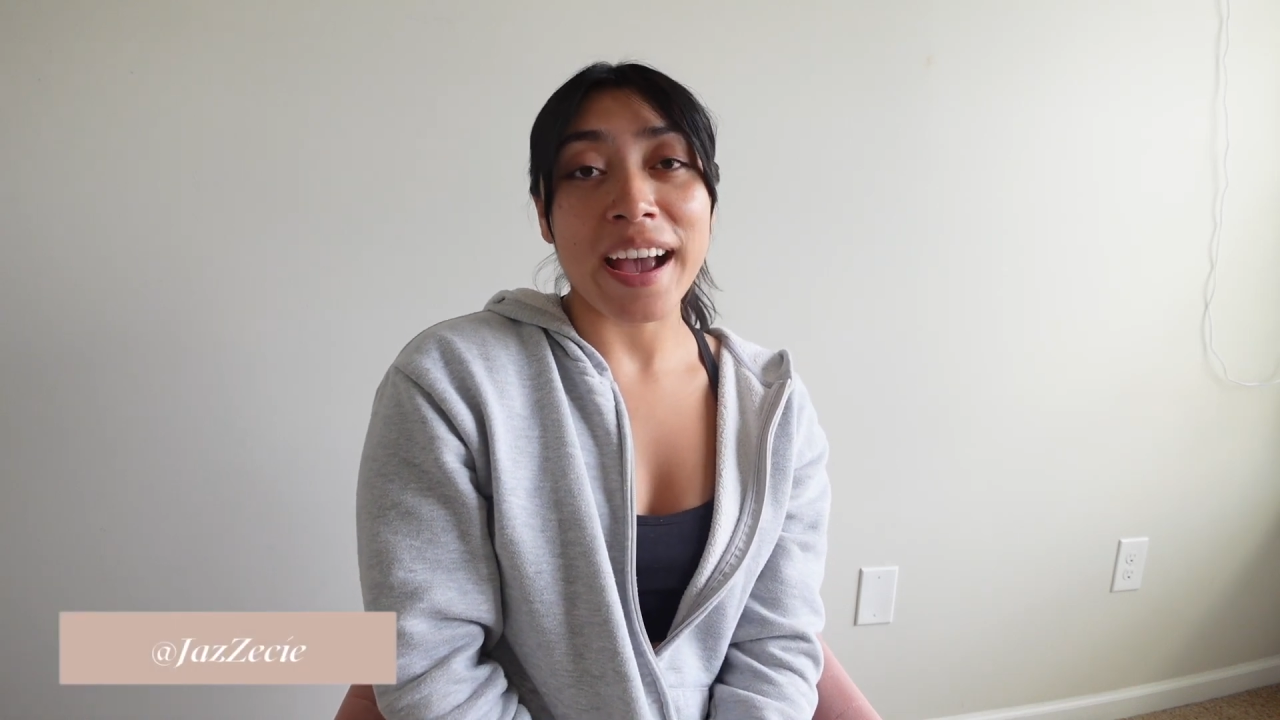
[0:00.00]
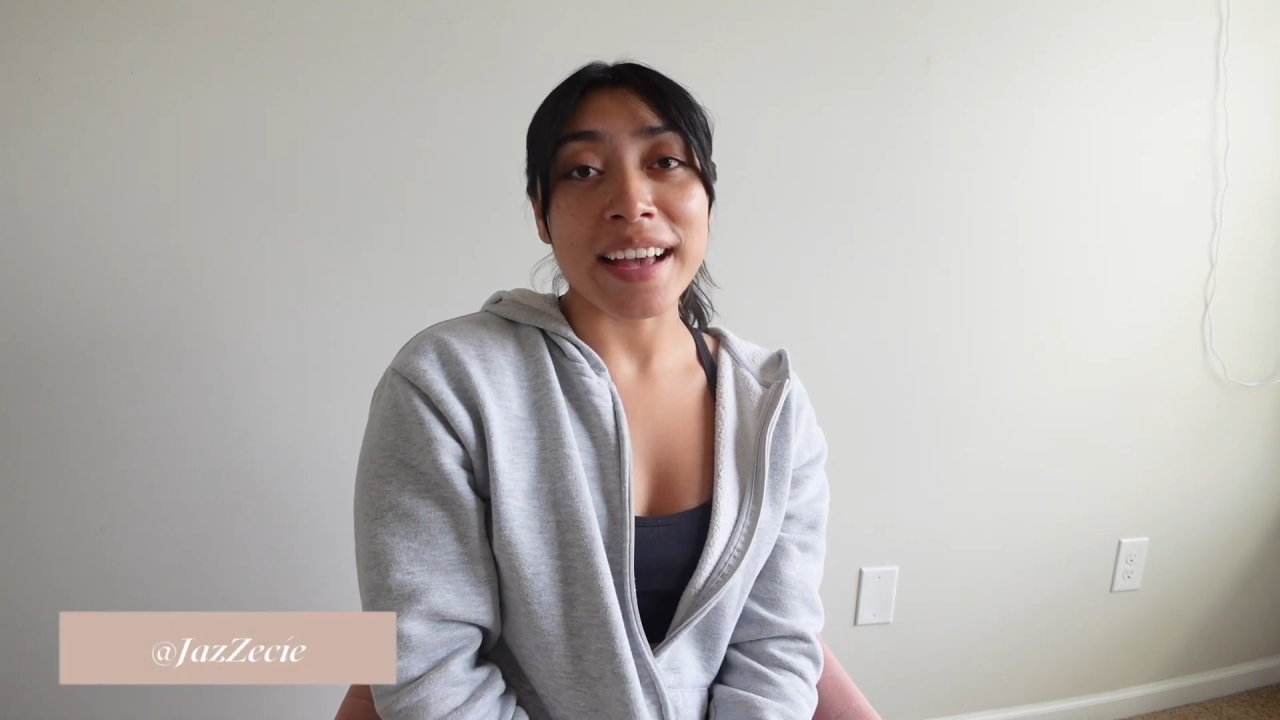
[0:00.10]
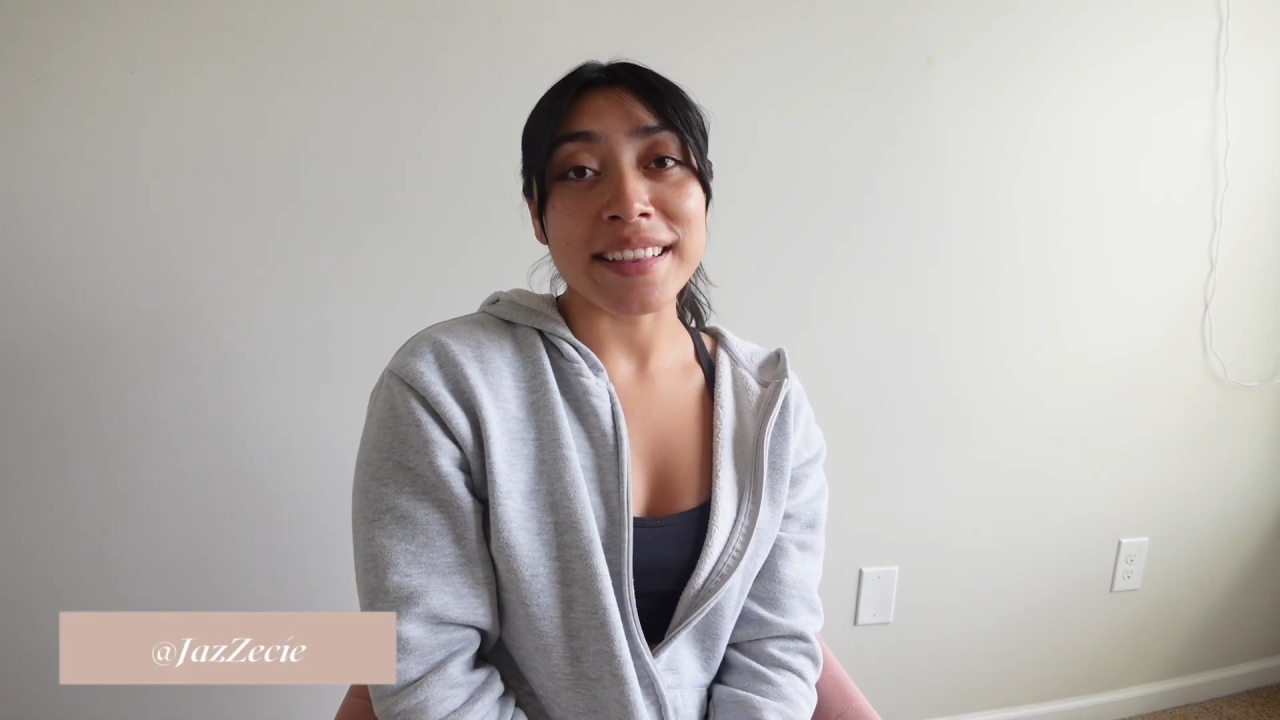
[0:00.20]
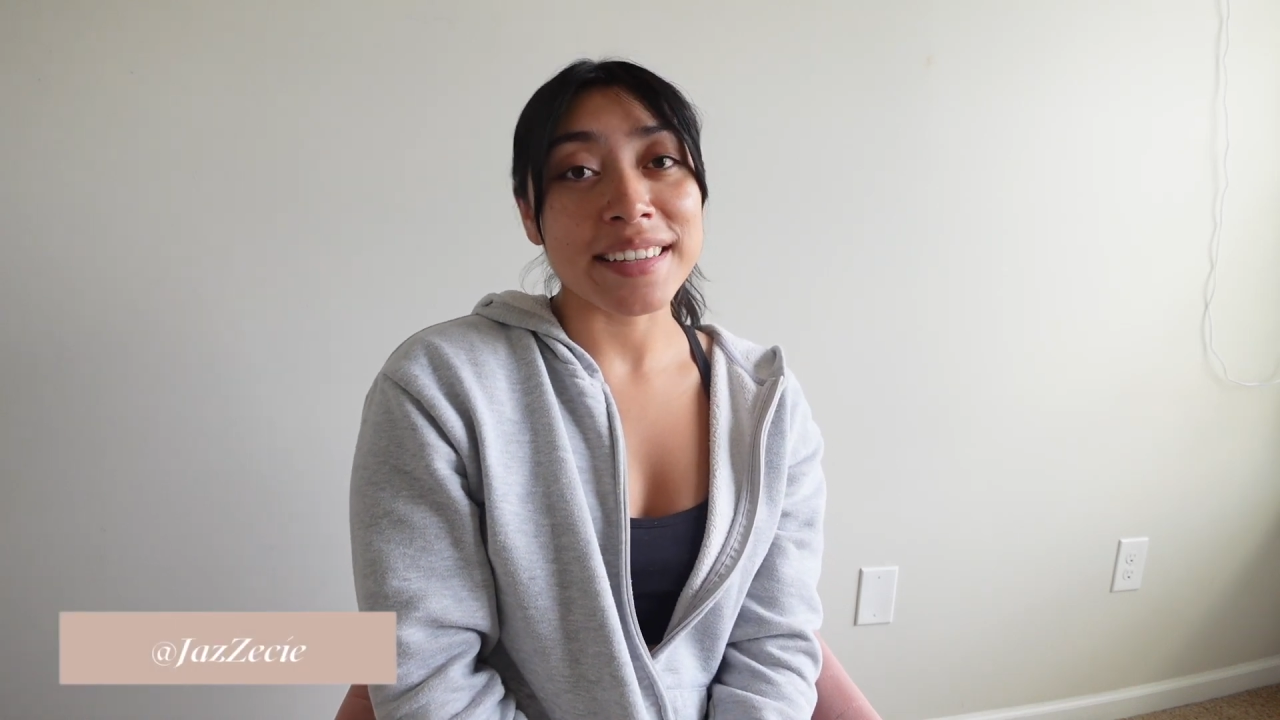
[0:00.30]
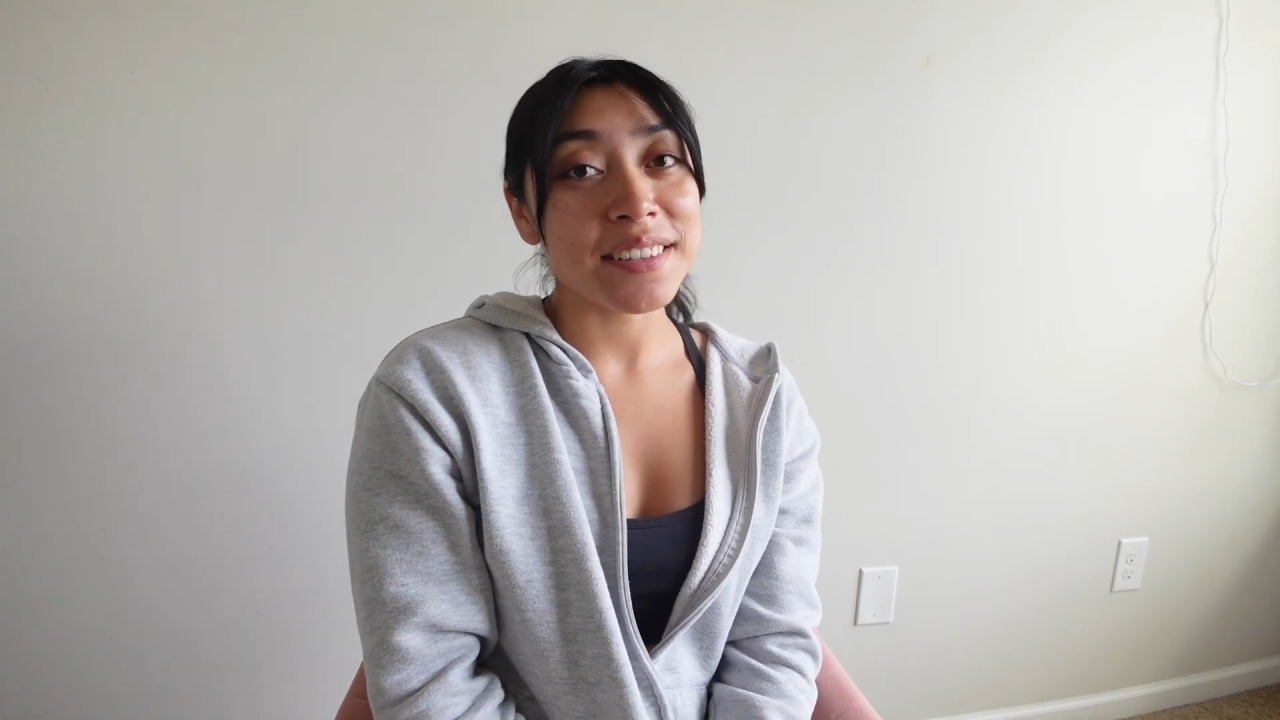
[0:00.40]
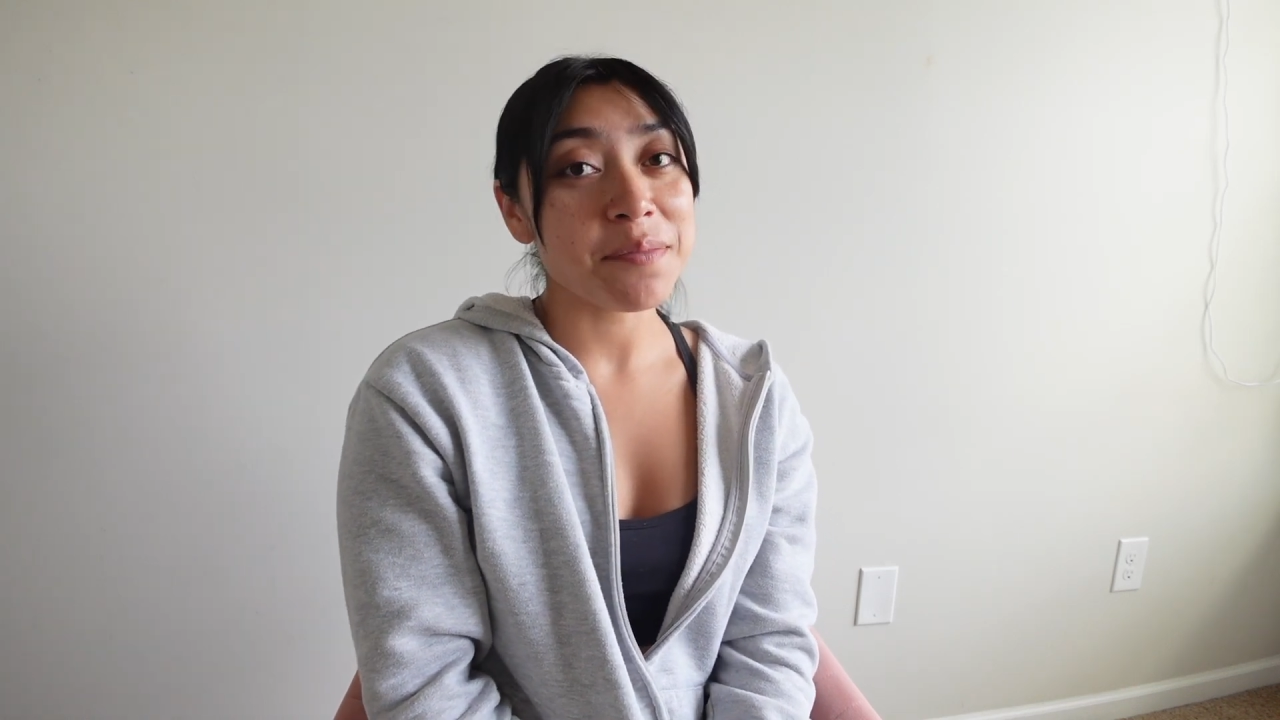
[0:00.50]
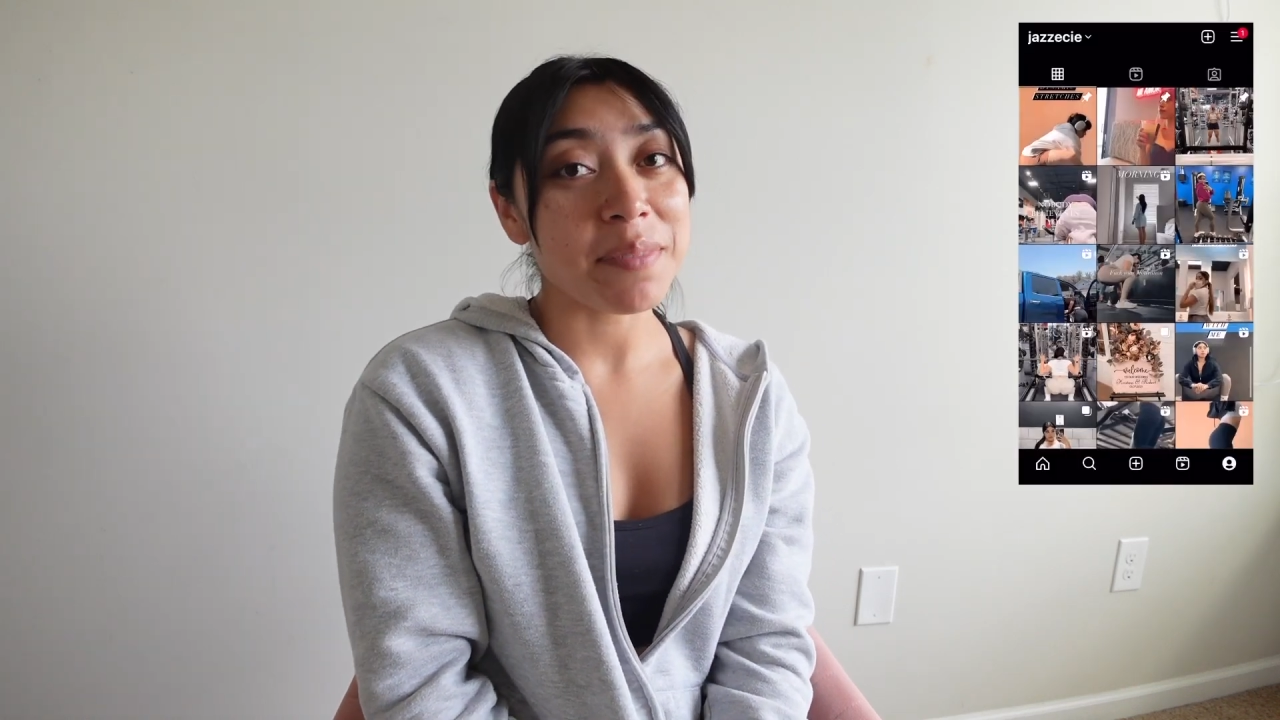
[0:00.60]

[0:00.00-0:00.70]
I like to